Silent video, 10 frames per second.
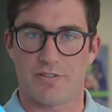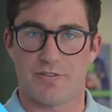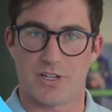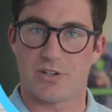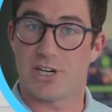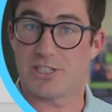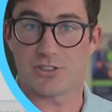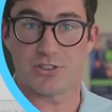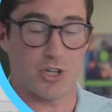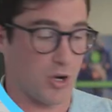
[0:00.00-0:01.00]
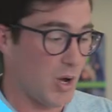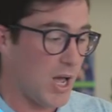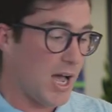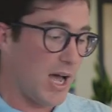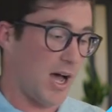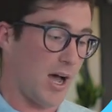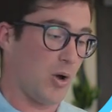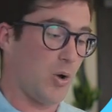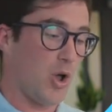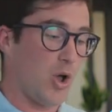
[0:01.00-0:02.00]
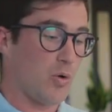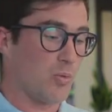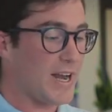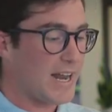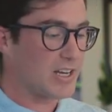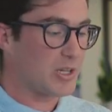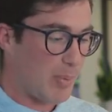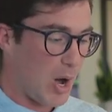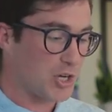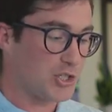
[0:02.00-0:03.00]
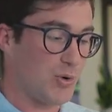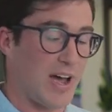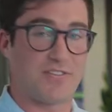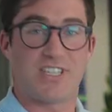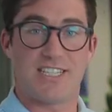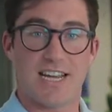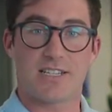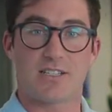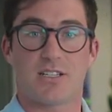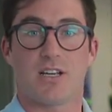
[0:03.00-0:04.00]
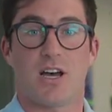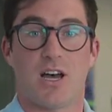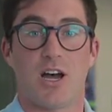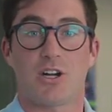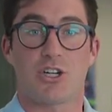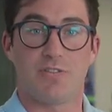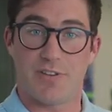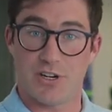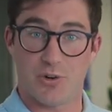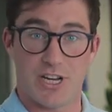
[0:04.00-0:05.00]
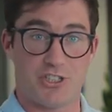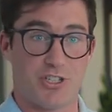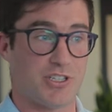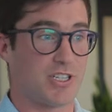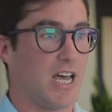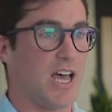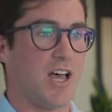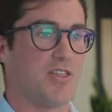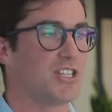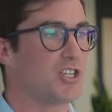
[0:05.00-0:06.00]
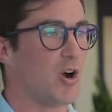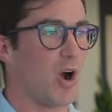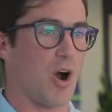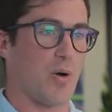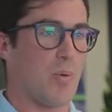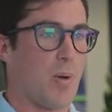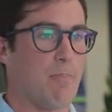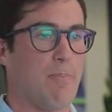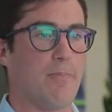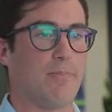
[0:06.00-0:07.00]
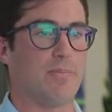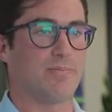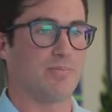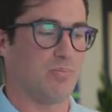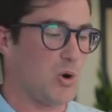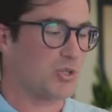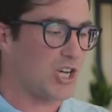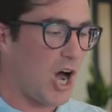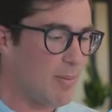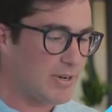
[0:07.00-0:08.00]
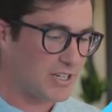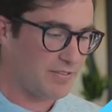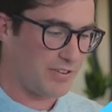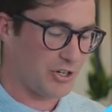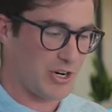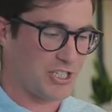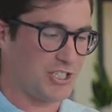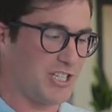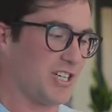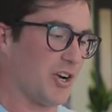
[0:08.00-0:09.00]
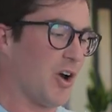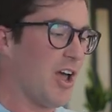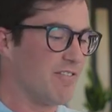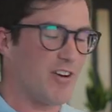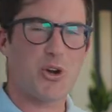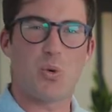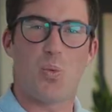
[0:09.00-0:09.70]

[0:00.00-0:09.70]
configuration. So right out of the box, you have 6 configurations. These are our most common configurations. These are very